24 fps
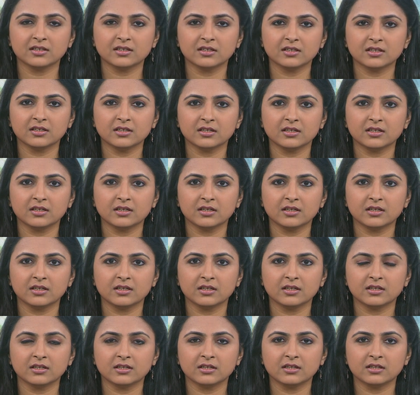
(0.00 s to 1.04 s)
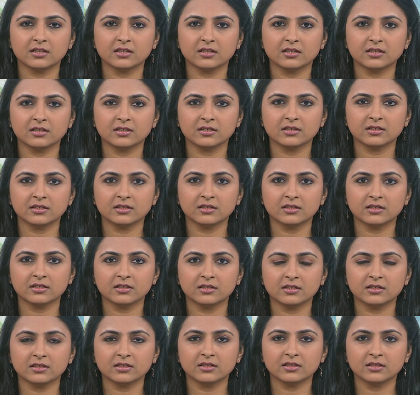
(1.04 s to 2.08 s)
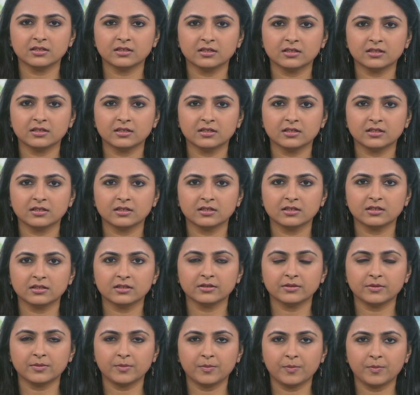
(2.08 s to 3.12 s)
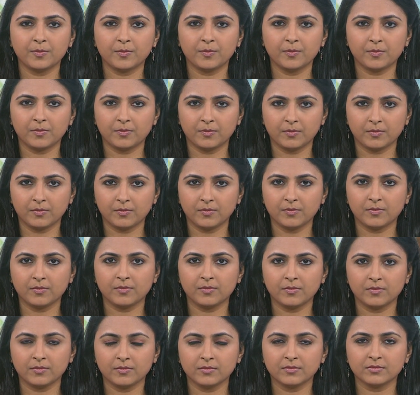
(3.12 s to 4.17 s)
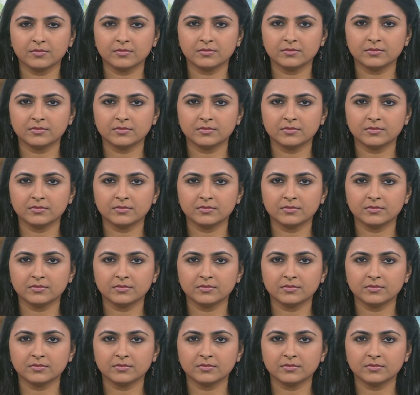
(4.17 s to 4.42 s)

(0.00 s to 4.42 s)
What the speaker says: (not speaking)